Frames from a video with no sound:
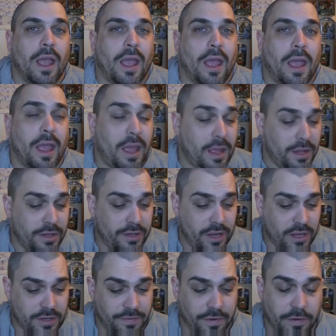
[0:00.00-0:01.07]
And
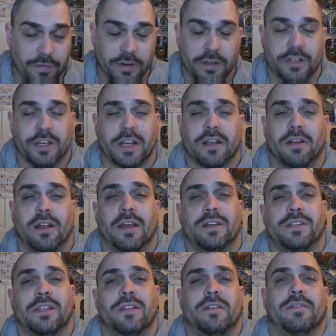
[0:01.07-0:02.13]
yes, feel free to check out, like I
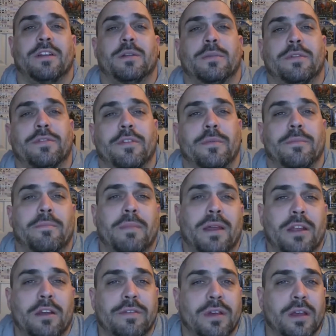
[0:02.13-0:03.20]
said, they're available from
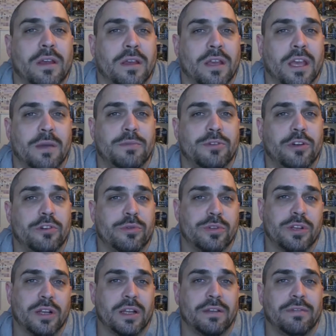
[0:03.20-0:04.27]
many other game stores, which
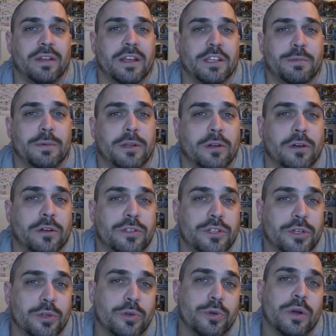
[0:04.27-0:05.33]
I'll leave links below
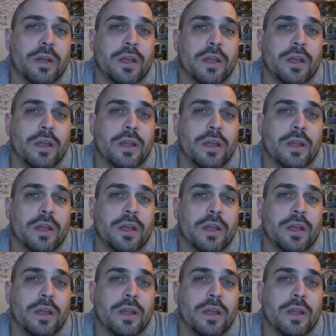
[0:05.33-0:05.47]
to